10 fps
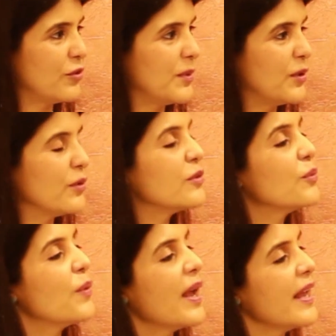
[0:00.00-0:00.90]
should be good. So
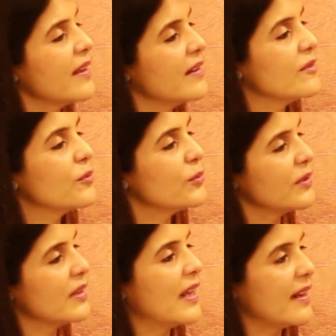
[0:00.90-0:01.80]
where can a
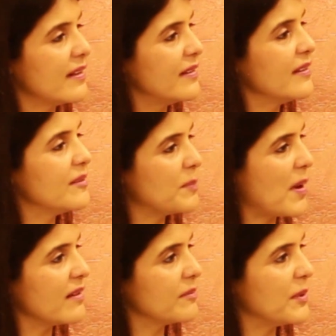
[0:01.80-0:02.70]
student get these
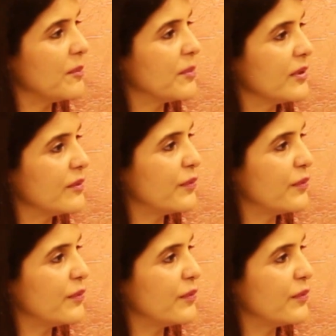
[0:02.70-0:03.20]
past papers